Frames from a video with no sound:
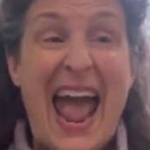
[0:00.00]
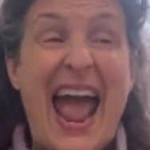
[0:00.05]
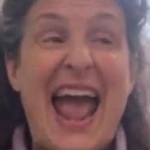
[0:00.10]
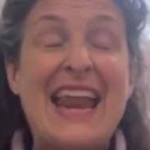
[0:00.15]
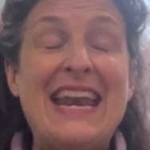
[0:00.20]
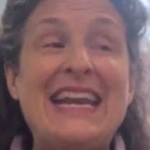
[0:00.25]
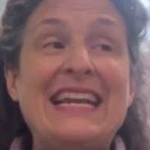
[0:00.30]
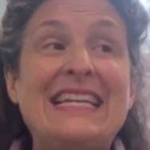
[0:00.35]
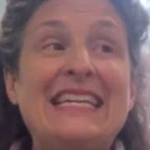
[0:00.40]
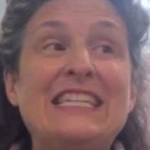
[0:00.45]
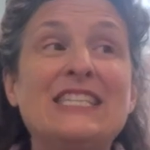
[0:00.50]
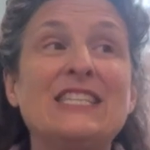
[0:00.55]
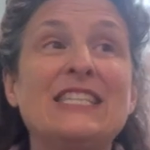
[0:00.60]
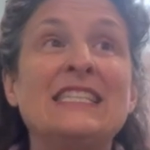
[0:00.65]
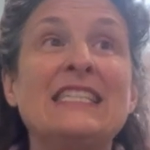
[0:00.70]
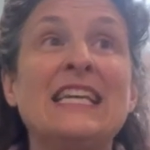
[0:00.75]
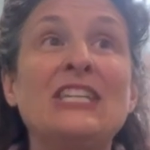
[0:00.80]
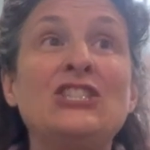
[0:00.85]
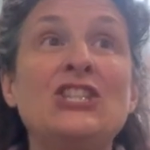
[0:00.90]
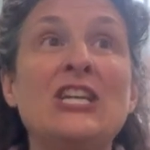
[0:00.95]
And it is
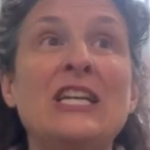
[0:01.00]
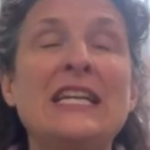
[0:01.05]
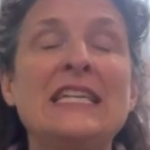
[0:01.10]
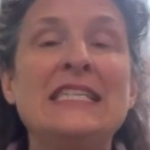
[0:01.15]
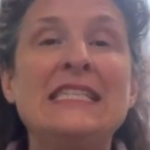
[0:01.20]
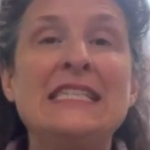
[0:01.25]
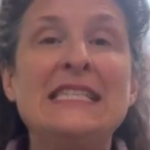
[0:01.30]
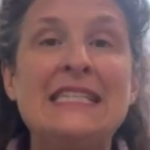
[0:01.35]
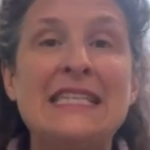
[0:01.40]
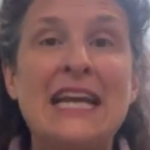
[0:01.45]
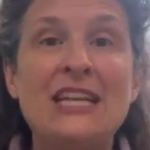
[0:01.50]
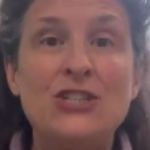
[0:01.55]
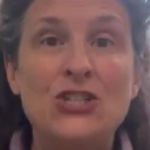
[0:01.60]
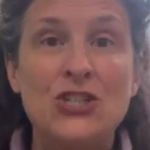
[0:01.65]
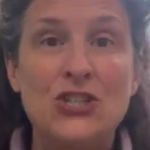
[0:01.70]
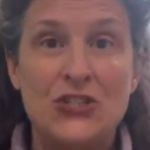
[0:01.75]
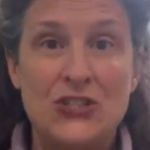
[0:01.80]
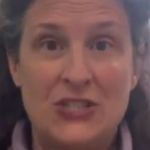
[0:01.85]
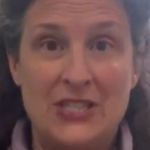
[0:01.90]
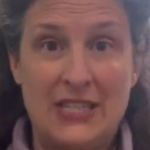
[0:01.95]
such an
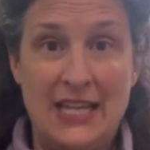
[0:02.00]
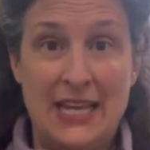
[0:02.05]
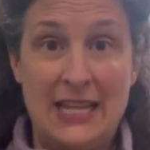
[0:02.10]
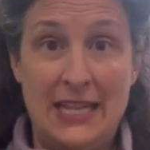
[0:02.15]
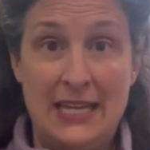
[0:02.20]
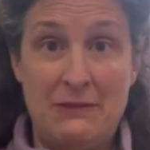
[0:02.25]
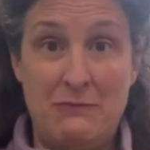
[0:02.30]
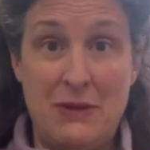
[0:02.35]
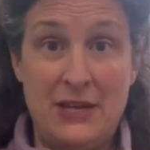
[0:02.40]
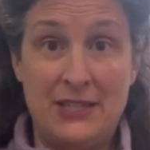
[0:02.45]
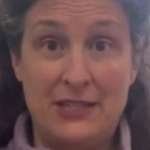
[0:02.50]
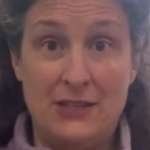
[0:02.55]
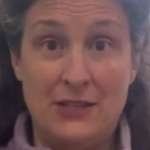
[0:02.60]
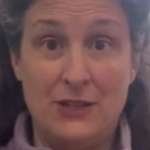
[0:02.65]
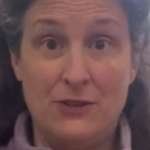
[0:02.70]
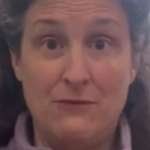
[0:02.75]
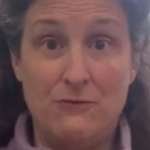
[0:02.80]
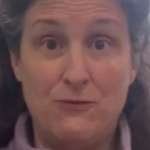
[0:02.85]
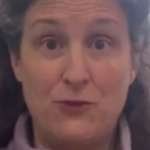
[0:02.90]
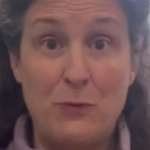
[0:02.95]
essential skill and
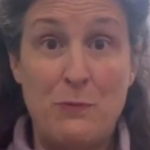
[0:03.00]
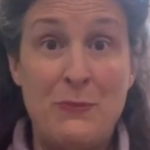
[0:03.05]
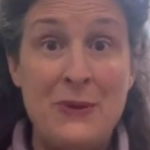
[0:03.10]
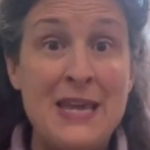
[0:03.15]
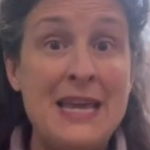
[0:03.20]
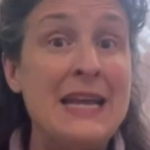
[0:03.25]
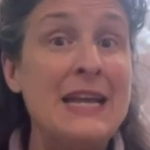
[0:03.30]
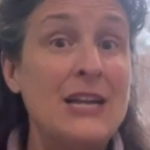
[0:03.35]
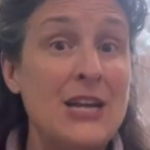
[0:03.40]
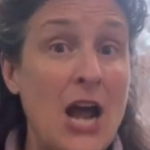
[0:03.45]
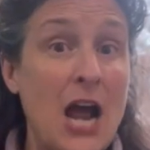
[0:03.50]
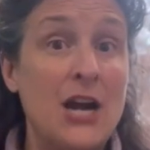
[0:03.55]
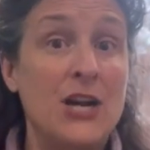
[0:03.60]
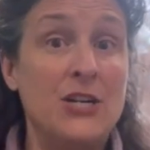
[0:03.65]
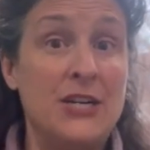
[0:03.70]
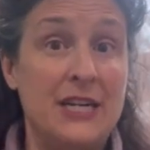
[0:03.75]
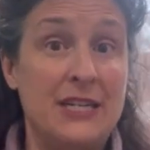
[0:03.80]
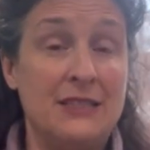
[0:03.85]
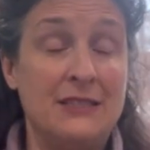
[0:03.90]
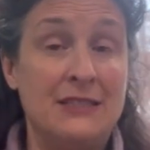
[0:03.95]
muscle for being an
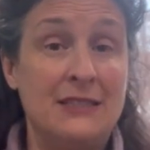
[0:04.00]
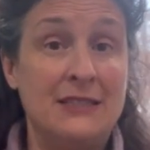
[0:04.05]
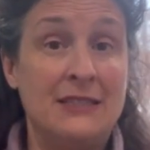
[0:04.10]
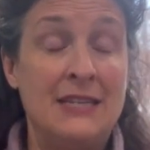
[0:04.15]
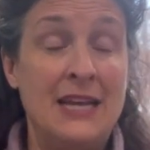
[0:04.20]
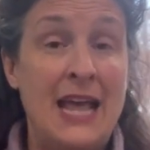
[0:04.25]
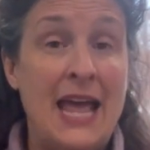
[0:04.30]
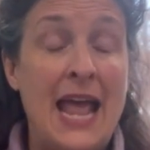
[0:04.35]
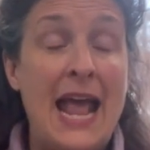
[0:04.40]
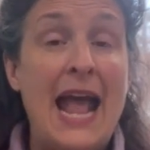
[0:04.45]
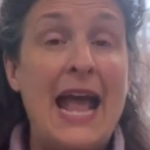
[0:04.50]
artist